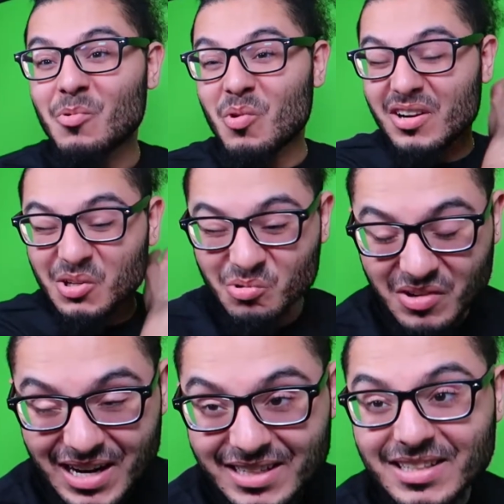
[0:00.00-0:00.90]
We're on a
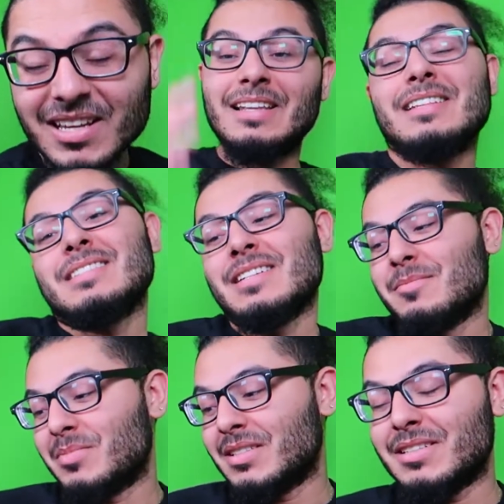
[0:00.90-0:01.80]
grind. And let's get it, bro.